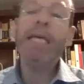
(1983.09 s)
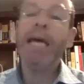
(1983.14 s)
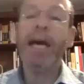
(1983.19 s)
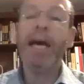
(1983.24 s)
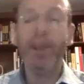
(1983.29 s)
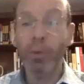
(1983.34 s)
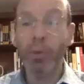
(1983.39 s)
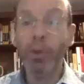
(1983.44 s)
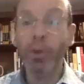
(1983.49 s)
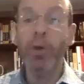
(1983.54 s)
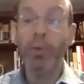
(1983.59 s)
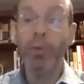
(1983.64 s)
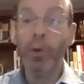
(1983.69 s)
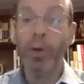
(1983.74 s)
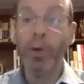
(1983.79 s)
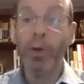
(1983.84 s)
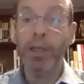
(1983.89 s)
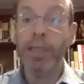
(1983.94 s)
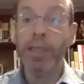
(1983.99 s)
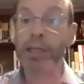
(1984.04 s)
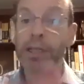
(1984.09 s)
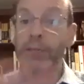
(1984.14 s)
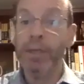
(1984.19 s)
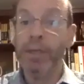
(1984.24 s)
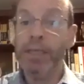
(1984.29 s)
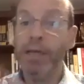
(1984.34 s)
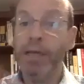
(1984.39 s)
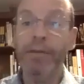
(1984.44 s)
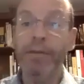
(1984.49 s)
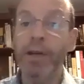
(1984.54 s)
I don't know the organization
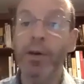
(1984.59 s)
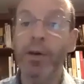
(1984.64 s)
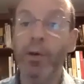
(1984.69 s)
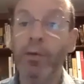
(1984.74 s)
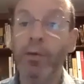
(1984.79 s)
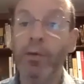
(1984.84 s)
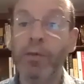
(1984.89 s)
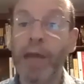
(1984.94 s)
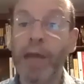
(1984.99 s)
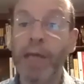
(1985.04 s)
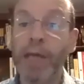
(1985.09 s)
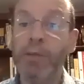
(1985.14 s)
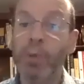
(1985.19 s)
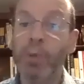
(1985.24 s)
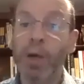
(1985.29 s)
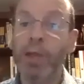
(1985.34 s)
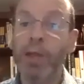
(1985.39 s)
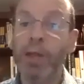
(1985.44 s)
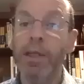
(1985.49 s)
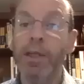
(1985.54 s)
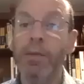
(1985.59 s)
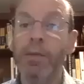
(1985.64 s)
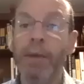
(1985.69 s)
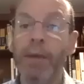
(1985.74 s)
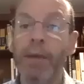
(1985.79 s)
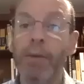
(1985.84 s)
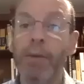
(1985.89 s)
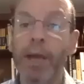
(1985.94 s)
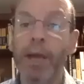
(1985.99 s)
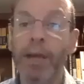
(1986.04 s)
myself. I don't know if that's one that you
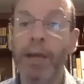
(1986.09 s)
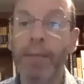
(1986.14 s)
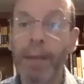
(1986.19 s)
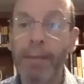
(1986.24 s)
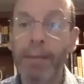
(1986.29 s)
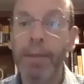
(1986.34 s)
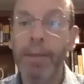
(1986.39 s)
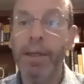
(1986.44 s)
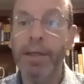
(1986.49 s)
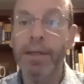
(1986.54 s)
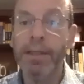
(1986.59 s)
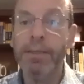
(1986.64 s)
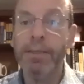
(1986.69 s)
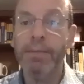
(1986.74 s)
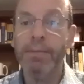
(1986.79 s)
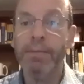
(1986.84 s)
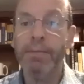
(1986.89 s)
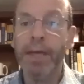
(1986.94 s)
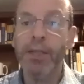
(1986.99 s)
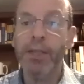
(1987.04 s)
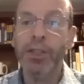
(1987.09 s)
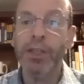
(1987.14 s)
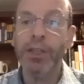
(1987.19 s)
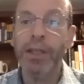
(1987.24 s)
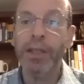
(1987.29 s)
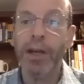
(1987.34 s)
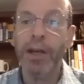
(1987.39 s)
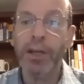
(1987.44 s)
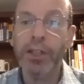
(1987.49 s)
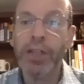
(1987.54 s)
might recommend, but it's mentioned
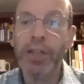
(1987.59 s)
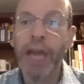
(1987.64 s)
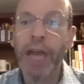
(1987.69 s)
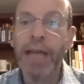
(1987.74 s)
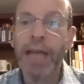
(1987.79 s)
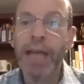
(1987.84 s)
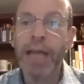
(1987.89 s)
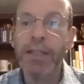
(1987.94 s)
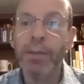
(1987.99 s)
in our chat.